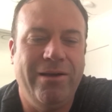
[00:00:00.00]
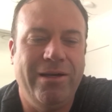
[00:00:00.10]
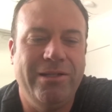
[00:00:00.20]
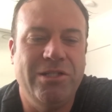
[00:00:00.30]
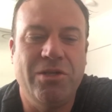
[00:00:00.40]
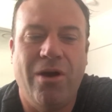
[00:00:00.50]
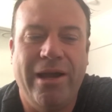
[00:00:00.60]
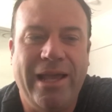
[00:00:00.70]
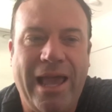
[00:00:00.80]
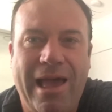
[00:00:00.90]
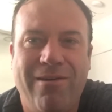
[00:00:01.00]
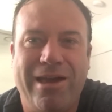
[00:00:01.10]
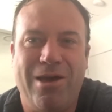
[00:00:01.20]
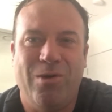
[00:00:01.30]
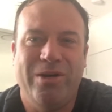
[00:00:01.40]
desire to count
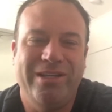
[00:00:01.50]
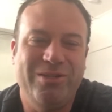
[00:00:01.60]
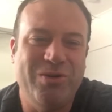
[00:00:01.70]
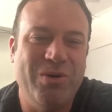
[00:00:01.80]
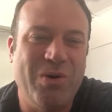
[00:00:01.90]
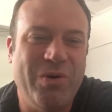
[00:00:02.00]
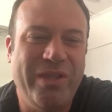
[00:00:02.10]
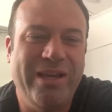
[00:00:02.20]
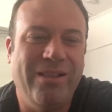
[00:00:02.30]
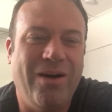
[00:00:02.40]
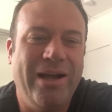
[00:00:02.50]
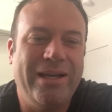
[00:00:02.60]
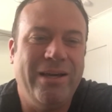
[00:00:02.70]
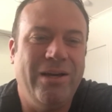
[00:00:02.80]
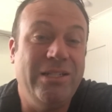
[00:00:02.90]
calories or the
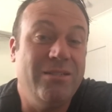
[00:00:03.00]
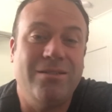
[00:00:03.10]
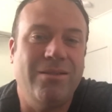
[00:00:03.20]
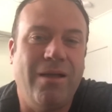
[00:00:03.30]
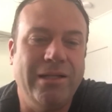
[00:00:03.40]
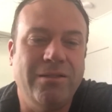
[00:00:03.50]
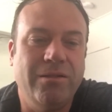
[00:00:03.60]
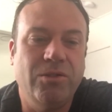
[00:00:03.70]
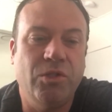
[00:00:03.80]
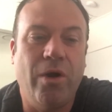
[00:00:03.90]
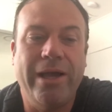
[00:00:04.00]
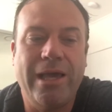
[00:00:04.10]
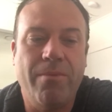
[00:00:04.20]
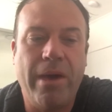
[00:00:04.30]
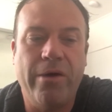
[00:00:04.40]
like. I just like to try and
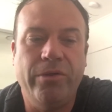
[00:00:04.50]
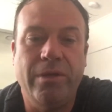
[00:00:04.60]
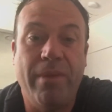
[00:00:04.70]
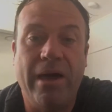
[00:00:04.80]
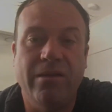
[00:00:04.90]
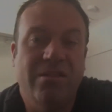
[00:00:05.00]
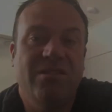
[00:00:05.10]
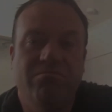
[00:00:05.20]
keep a healthy balance.